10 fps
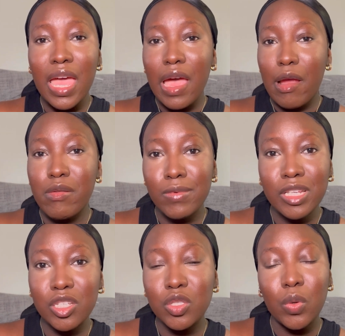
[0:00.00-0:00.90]
I remember
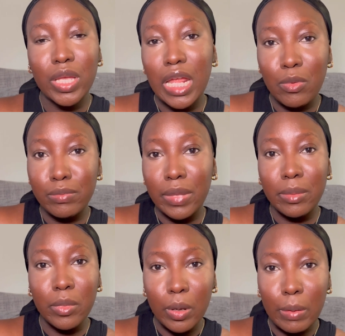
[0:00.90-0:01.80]
just going out with my
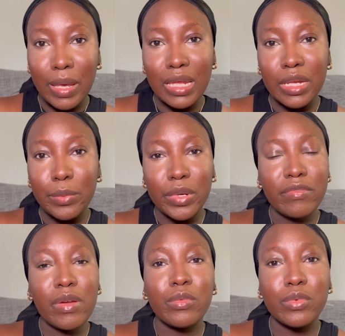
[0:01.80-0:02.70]
mom, and then
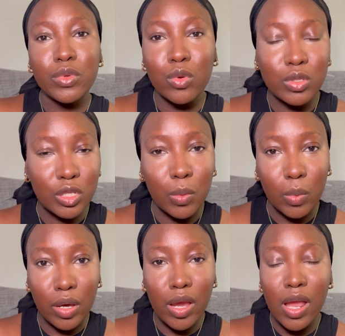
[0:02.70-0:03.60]
whenever we would go
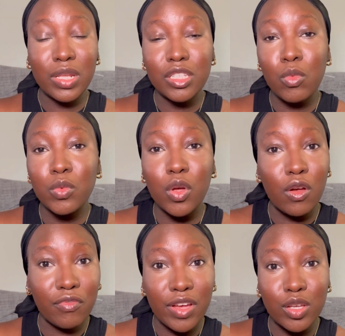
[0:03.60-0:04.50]
somewhere, when someone would
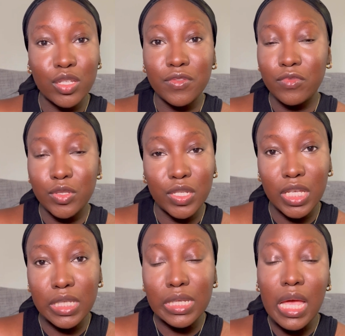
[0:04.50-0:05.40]
offer us food to
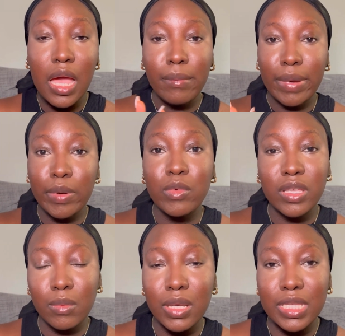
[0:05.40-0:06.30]
eat, my mom would
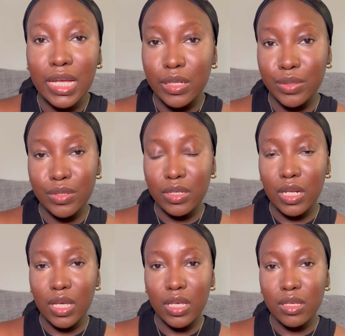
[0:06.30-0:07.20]
give me that look
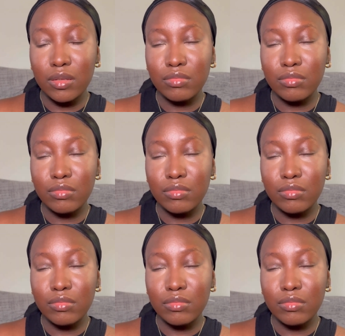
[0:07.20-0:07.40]
like,